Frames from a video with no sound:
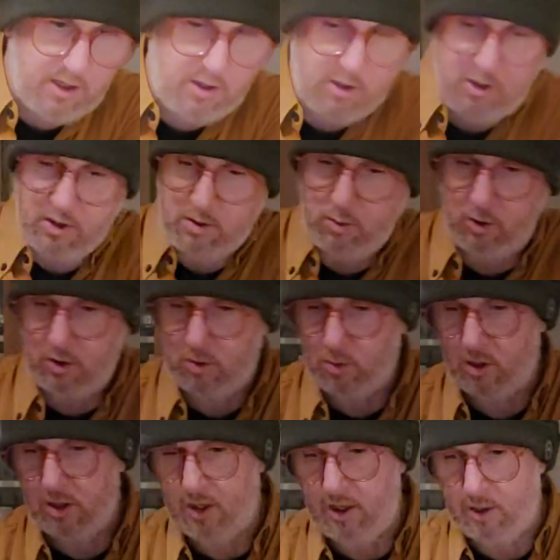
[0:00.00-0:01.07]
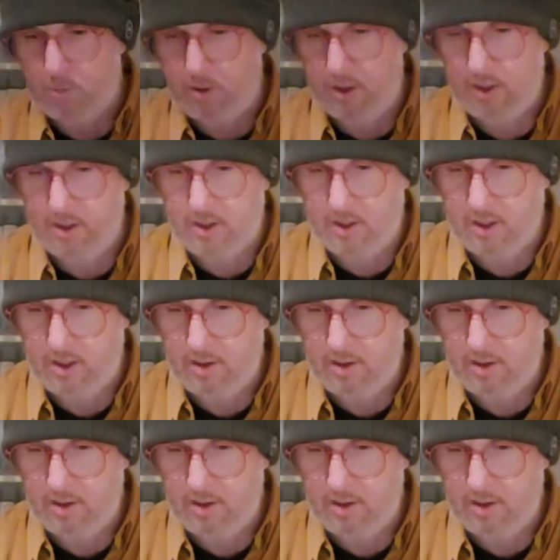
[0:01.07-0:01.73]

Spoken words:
I could just use one of these pins.